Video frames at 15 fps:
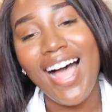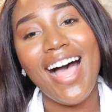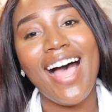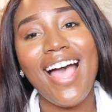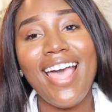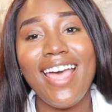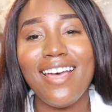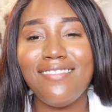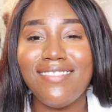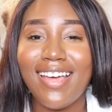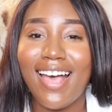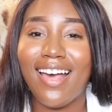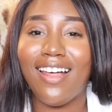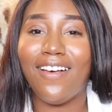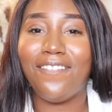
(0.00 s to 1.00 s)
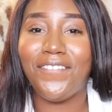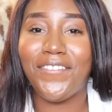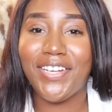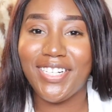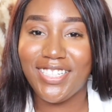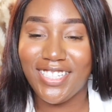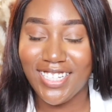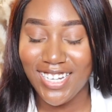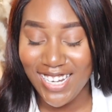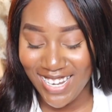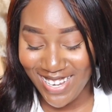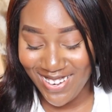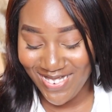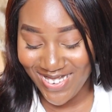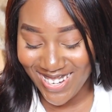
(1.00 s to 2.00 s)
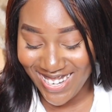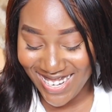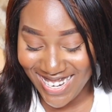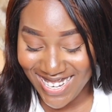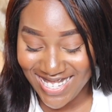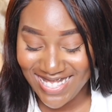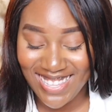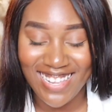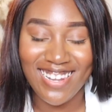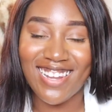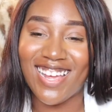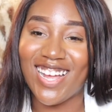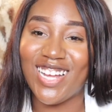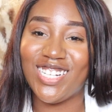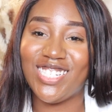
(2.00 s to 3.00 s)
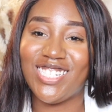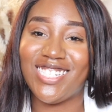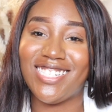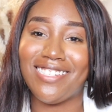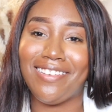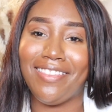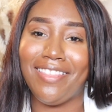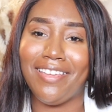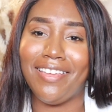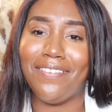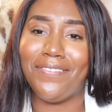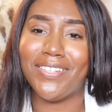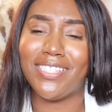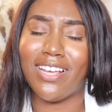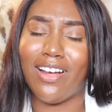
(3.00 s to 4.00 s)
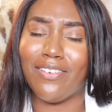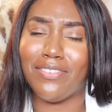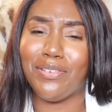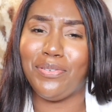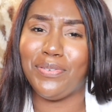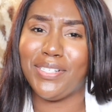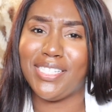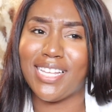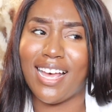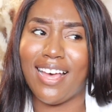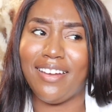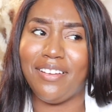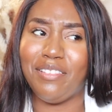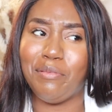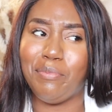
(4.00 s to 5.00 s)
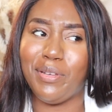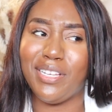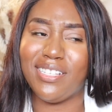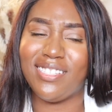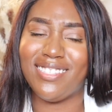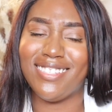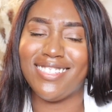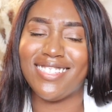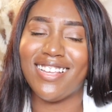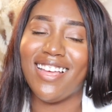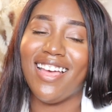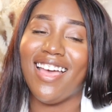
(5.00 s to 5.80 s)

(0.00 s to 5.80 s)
have not officially released and launched the photography side of the business.